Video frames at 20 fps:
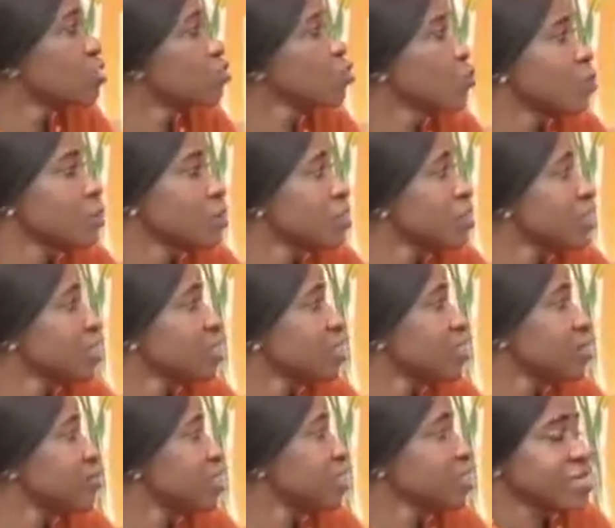to poison
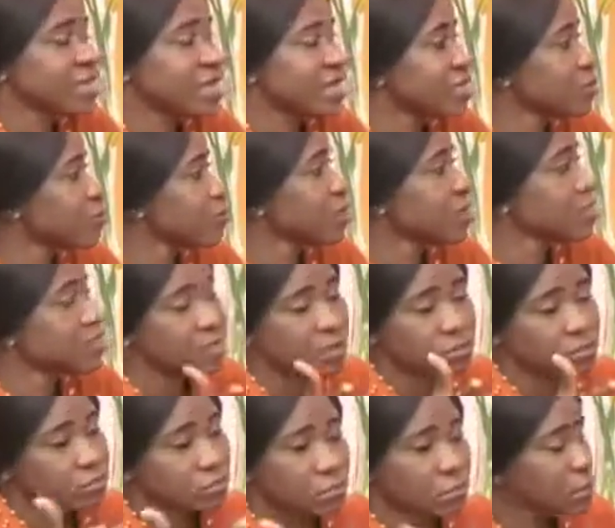him, just like the way they
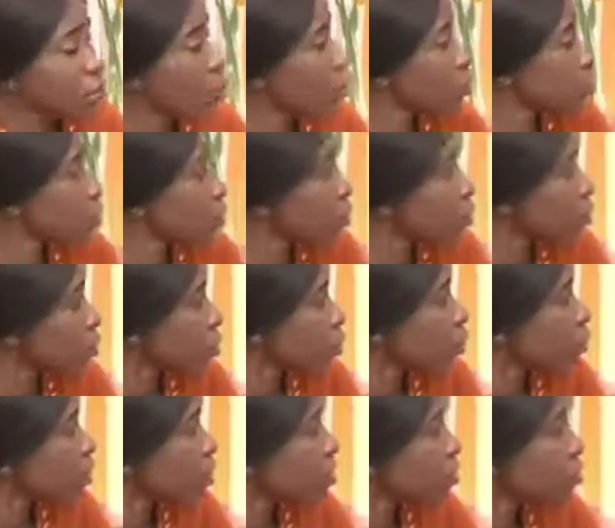
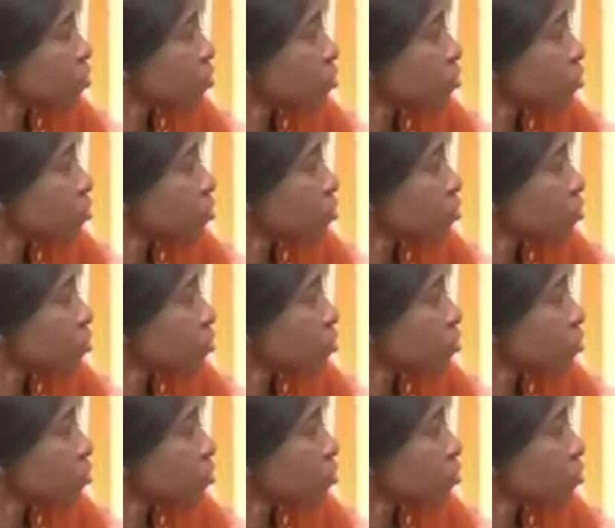always,